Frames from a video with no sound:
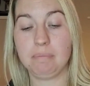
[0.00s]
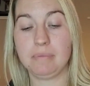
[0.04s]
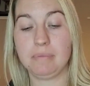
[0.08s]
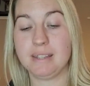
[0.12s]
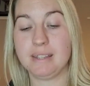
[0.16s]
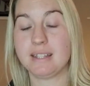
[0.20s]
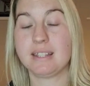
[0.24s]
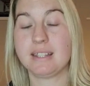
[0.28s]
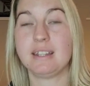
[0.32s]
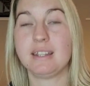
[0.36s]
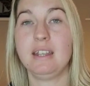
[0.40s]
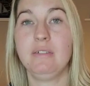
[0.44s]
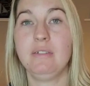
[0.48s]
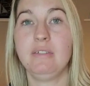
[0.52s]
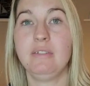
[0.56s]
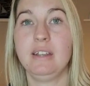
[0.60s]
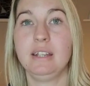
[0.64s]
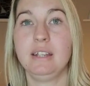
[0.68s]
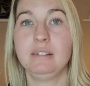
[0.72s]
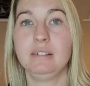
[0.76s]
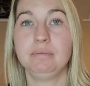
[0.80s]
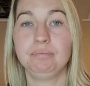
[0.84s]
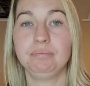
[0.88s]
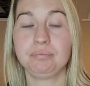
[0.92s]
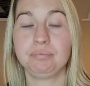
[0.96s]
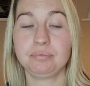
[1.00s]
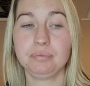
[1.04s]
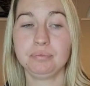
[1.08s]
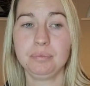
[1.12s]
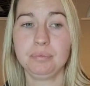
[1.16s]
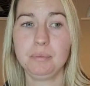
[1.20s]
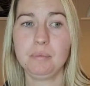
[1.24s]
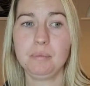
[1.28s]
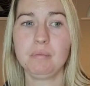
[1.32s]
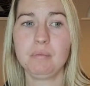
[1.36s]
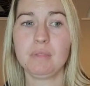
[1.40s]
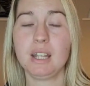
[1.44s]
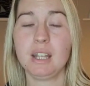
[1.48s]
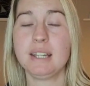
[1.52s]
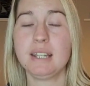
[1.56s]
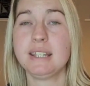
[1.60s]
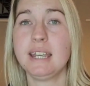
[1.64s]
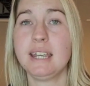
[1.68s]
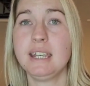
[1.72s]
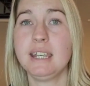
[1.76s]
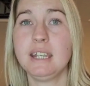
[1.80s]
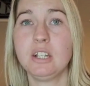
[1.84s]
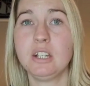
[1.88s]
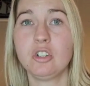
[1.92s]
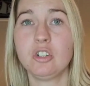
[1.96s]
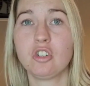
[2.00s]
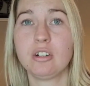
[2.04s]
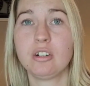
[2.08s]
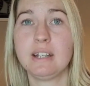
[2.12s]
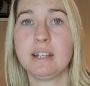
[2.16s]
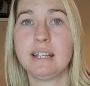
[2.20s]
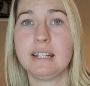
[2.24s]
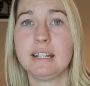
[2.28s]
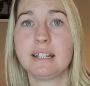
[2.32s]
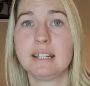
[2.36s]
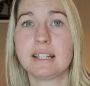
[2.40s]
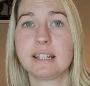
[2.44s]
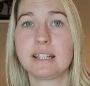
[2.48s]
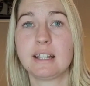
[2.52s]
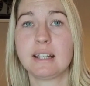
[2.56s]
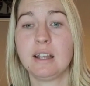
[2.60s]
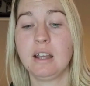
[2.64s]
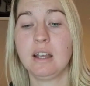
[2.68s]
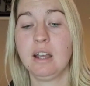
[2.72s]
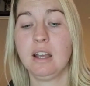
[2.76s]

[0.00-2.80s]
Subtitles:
Sniffing, taking treats,